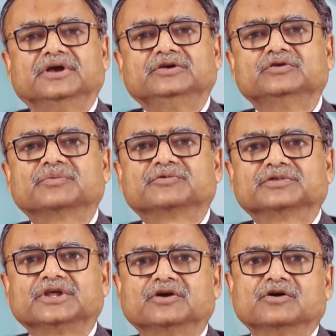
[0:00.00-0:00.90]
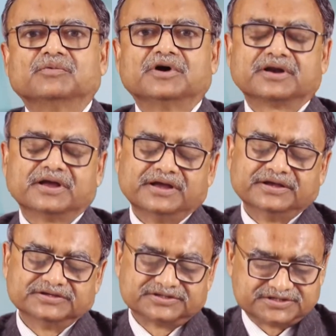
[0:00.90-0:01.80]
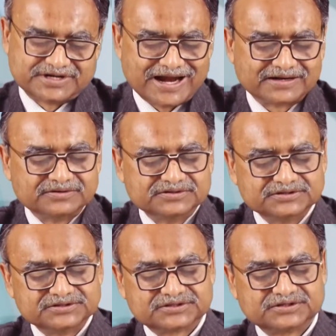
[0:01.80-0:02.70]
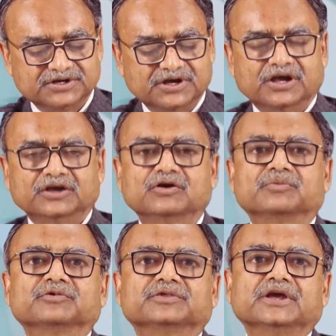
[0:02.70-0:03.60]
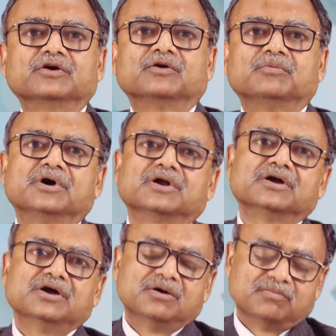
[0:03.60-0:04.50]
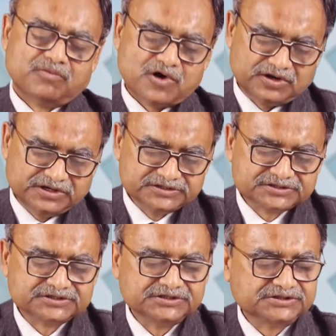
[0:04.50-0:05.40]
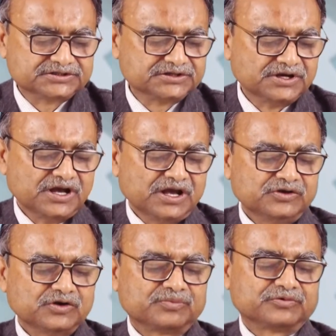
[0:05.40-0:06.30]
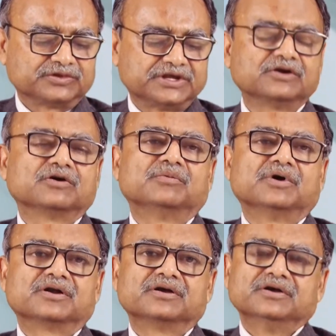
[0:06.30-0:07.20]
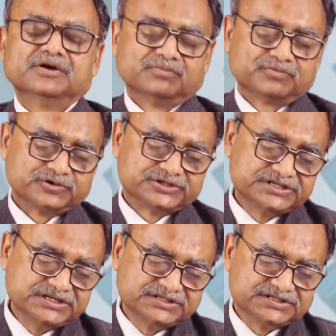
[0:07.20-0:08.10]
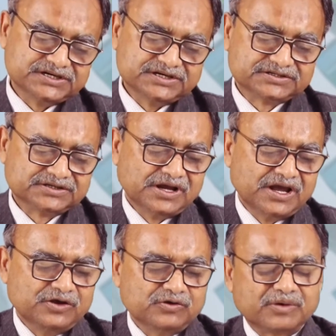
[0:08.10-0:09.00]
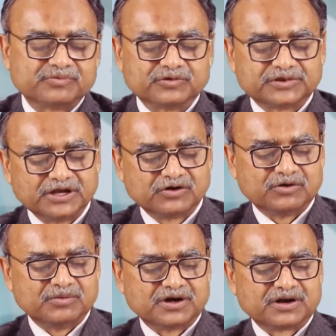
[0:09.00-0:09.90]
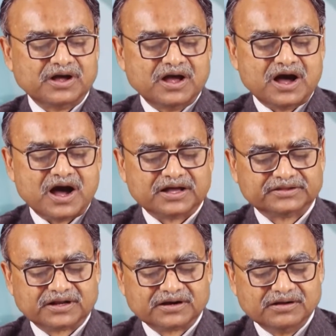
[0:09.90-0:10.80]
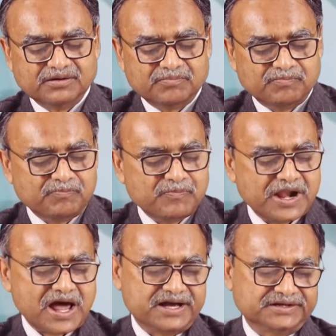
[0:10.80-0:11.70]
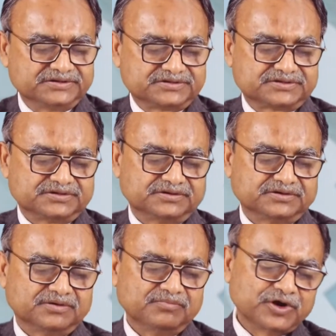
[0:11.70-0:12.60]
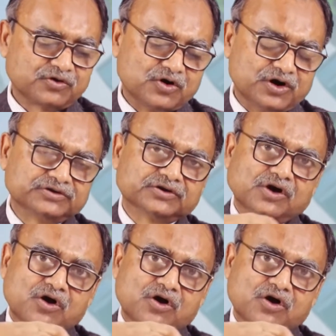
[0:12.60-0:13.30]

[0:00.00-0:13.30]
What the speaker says: You have to think about strategies, you have to think about policies, you have to think about procedures, you have to think about other plans, because